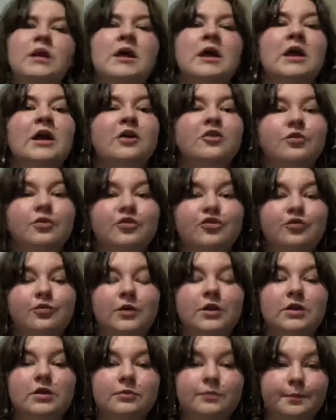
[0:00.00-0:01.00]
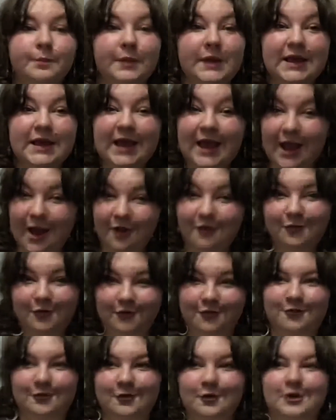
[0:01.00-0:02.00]
So what you want to be careful
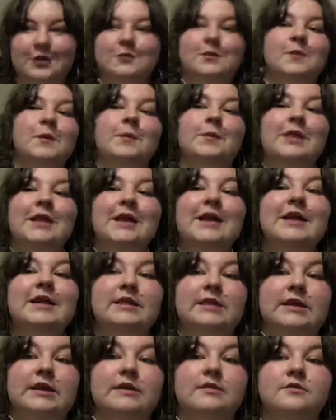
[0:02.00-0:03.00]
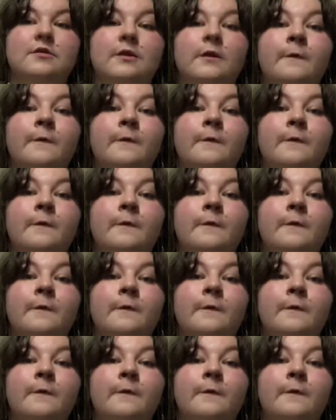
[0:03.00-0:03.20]
for is when we're playing these,